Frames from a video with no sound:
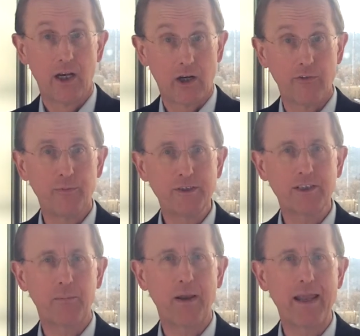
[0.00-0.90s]
Governments
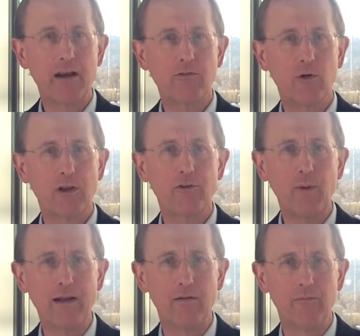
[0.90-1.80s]
are playing a role as
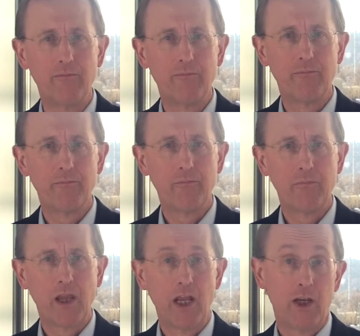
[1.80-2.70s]
well.
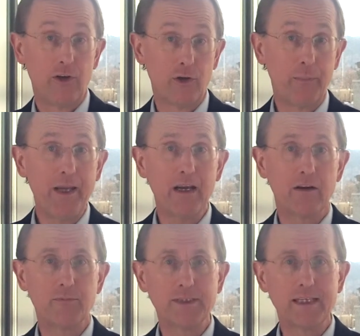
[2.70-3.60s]
European
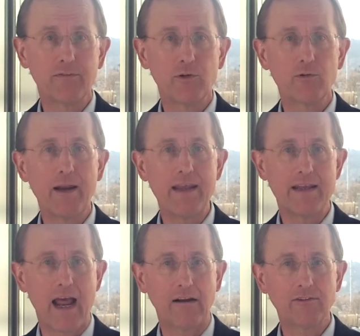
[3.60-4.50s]
governments have already
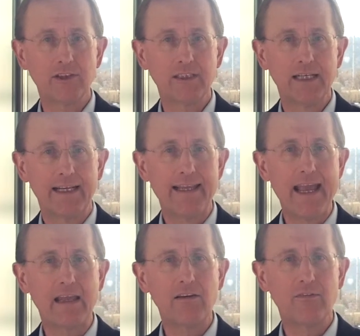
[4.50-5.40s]
announced the
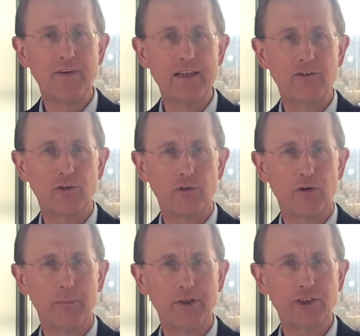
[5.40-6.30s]
end of the internal
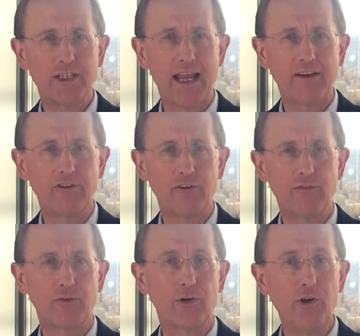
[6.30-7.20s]
combustion engine
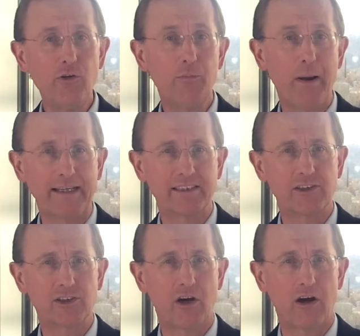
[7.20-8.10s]
for new
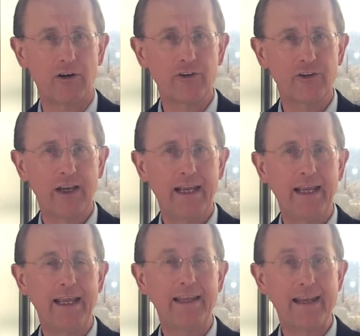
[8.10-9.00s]
passenger cars
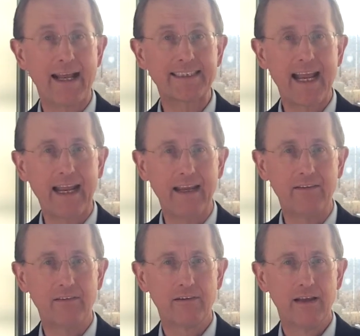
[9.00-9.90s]
in the next decade.